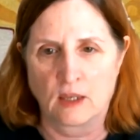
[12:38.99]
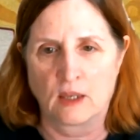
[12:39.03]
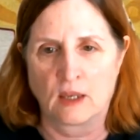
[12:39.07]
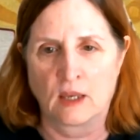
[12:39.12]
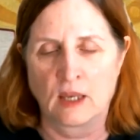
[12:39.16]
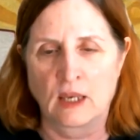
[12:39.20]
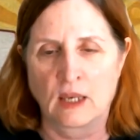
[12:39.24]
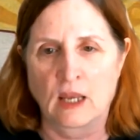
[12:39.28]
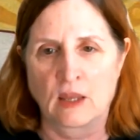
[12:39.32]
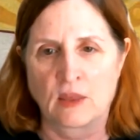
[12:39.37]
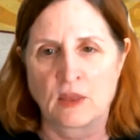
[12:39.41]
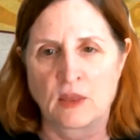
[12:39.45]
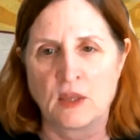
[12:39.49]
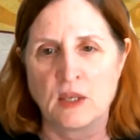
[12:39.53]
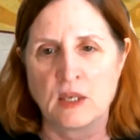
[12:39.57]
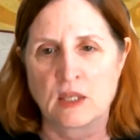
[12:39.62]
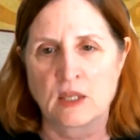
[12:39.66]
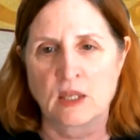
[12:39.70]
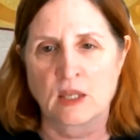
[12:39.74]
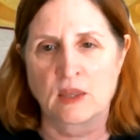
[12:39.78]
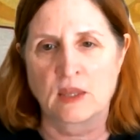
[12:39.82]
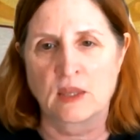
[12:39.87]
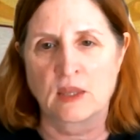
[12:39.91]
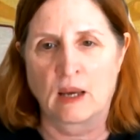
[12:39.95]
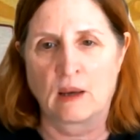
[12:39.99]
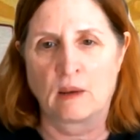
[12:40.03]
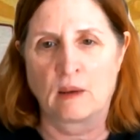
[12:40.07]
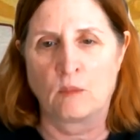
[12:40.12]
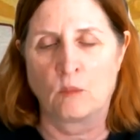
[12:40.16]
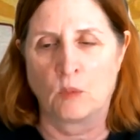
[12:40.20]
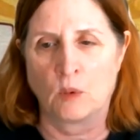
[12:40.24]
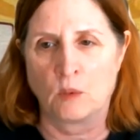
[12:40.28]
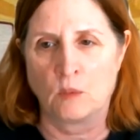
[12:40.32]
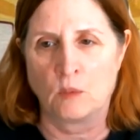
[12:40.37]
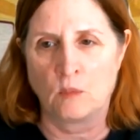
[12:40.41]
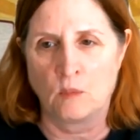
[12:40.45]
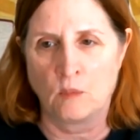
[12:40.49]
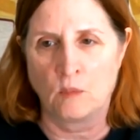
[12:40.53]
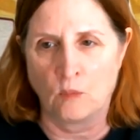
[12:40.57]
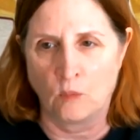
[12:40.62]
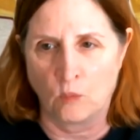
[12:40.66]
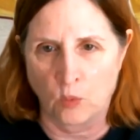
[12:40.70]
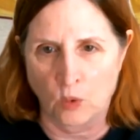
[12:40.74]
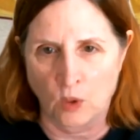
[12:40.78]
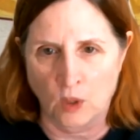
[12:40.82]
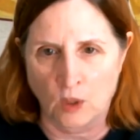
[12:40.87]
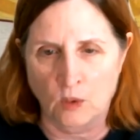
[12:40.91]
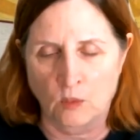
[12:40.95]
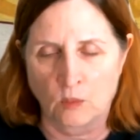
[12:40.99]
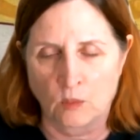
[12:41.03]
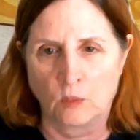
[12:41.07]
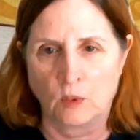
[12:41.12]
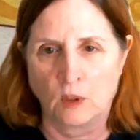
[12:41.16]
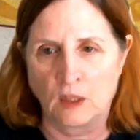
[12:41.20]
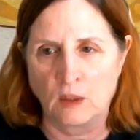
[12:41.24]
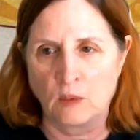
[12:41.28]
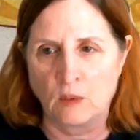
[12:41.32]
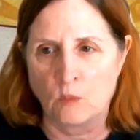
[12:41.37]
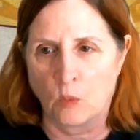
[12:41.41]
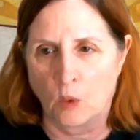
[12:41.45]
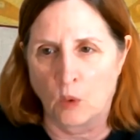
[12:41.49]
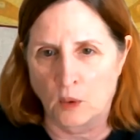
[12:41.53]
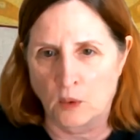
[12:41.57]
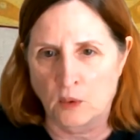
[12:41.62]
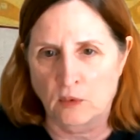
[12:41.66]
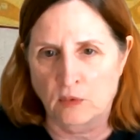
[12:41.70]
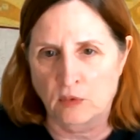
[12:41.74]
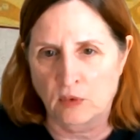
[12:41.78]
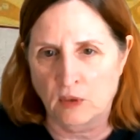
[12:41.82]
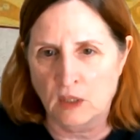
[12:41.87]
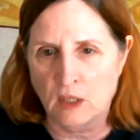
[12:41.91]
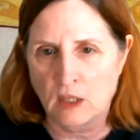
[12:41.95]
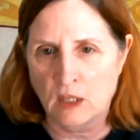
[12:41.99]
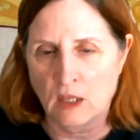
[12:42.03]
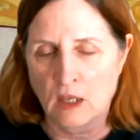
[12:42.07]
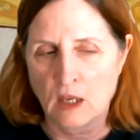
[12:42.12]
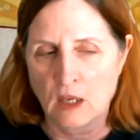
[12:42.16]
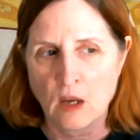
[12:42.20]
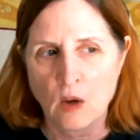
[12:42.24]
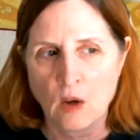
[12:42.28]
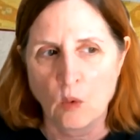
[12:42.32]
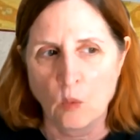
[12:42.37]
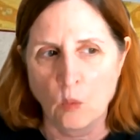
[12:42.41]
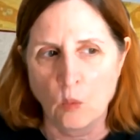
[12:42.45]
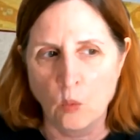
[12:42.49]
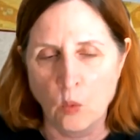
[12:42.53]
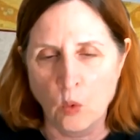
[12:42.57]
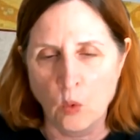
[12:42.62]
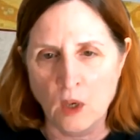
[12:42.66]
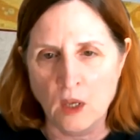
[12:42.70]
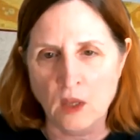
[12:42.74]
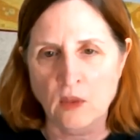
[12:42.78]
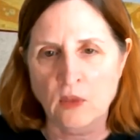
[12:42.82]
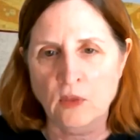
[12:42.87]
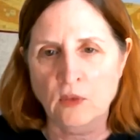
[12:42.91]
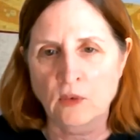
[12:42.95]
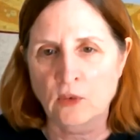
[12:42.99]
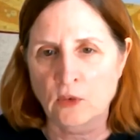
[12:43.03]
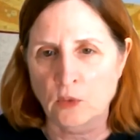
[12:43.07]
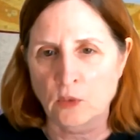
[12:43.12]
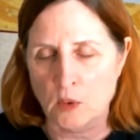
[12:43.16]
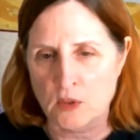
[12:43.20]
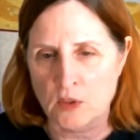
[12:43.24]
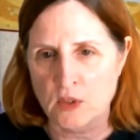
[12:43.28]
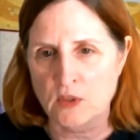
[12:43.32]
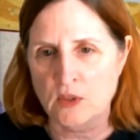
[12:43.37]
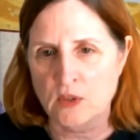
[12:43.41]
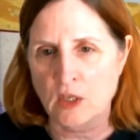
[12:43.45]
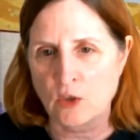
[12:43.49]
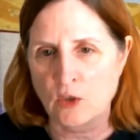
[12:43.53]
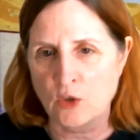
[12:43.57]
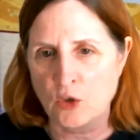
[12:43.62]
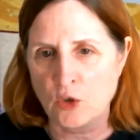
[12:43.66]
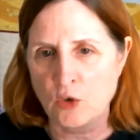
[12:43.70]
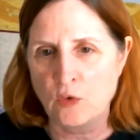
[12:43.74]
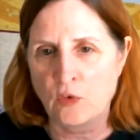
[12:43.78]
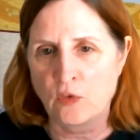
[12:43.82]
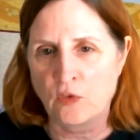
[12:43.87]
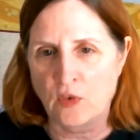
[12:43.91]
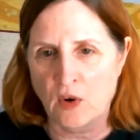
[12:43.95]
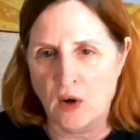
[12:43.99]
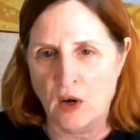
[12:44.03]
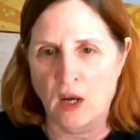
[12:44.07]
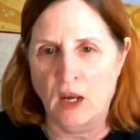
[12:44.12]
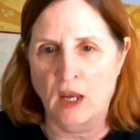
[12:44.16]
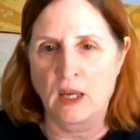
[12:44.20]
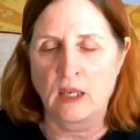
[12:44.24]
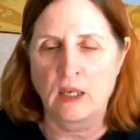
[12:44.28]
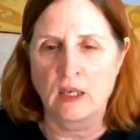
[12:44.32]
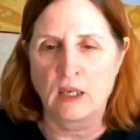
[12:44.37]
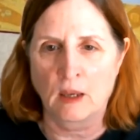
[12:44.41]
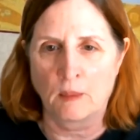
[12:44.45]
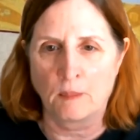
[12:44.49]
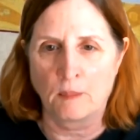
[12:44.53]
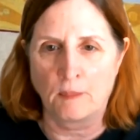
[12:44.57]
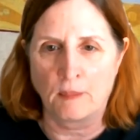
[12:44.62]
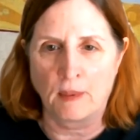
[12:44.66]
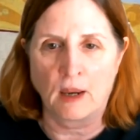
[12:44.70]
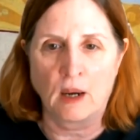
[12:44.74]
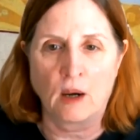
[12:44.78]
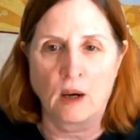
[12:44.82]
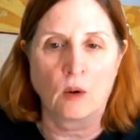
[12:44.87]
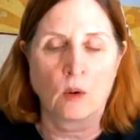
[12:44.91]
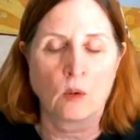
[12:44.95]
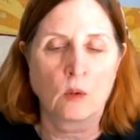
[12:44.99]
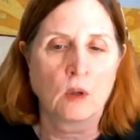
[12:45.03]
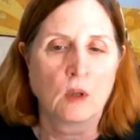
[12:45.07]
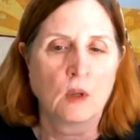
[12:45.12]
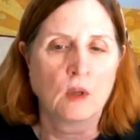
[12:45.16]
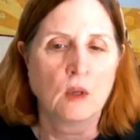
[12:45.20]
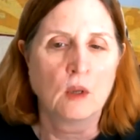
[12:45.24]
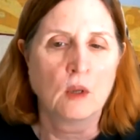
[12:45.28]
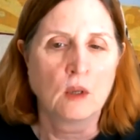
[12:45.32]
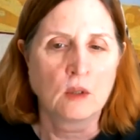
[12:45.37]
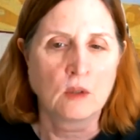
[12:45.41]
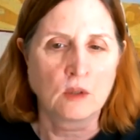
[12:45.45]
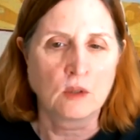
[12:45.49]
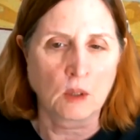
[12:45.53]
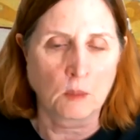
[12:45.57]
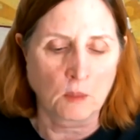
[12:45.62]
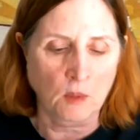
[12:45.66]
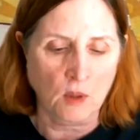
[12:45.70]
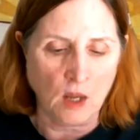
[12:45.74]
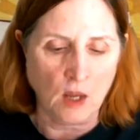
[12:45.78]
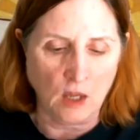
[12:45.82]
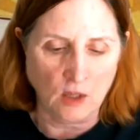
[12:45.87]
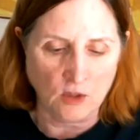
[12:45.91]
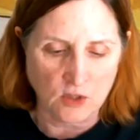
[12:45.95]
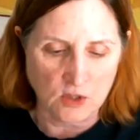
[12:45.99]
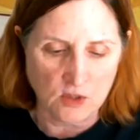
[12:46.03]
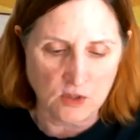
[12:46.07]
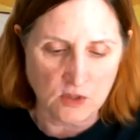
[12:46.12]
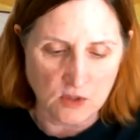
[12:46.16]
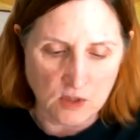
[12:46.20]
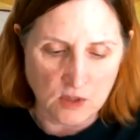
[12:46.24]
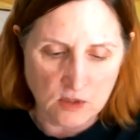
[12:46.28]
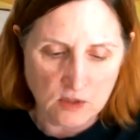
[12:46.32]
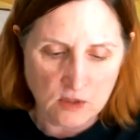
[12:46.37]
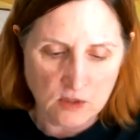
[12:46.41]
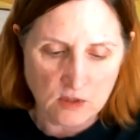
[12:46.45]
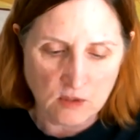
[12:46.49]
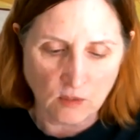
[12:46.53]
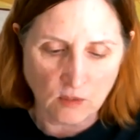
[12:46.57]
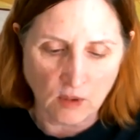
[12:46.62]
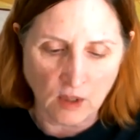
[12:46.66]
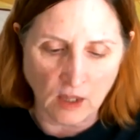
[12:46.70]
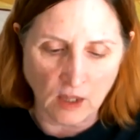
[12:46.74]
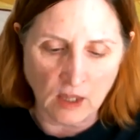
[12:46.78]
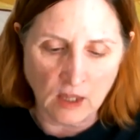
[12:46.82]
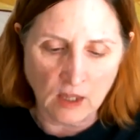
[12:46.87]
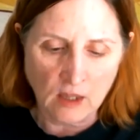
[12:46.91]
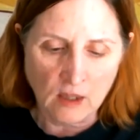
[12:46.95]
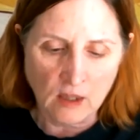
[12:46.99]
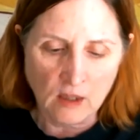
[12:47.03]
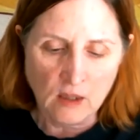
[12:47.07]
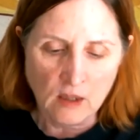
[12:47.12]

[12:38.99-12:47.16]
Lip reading: And I think that that would work really wonderfully with sources that you find about double consciousness, okay?